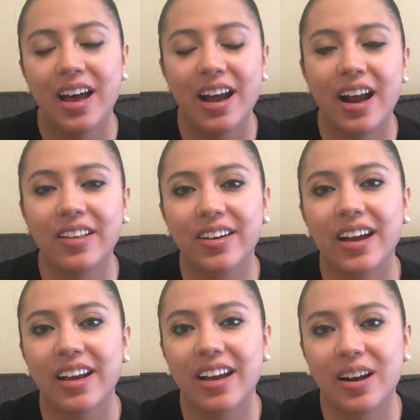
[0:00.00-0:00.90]
And I look
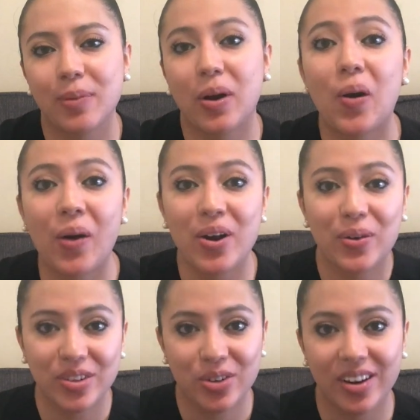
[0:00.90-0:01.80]
at it and I'm like, oh, I know
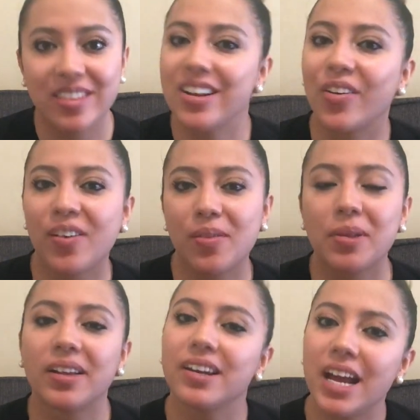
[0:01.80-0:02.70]
what the drug is, and I'll give them
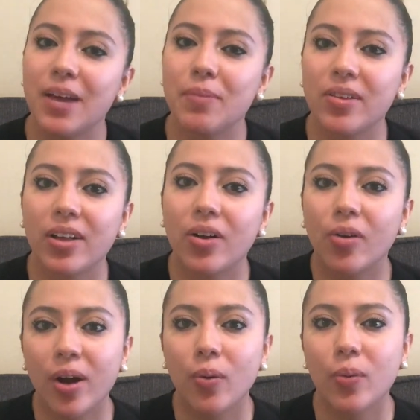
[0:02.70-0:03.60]
the name, and they're like,
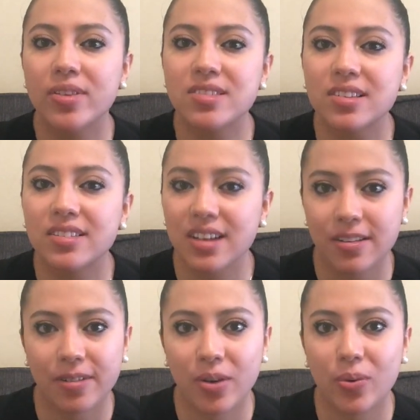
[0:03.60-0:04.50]
okay, well, what's the side
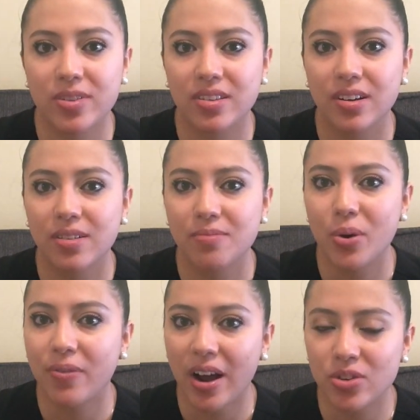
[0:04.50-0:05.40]
effect? What's the
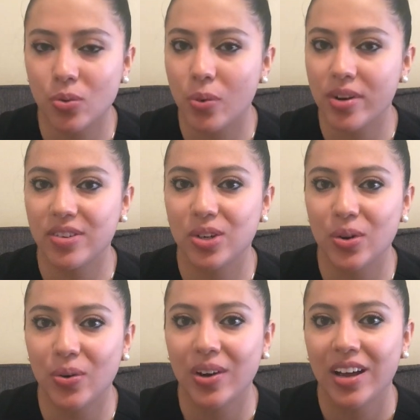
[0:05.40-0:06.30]
mode of action? it
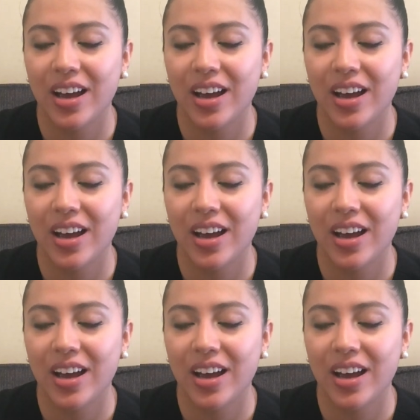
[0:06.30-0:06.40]
do?